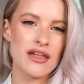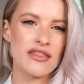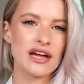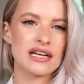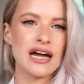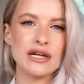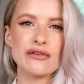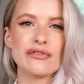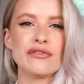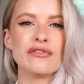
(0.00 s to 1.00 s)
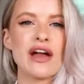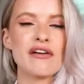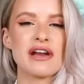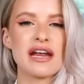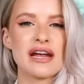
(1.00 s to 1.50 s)
that kind of
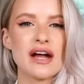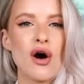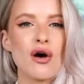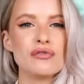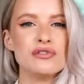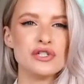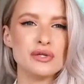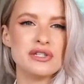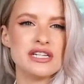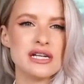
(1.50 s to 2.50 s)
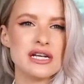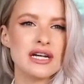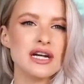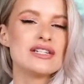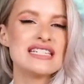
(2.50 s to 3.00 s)
very off-duty